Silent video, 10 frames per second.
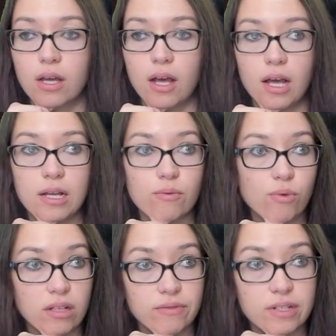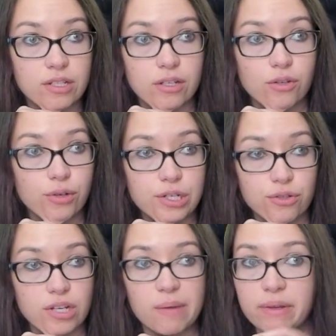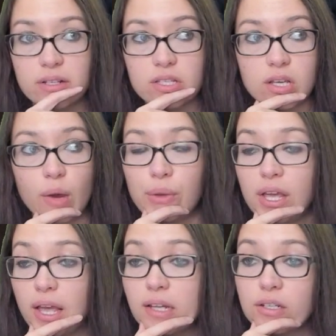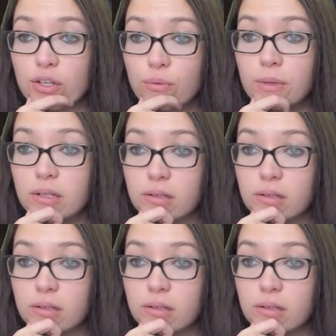Relevant creature type in zombie and in human.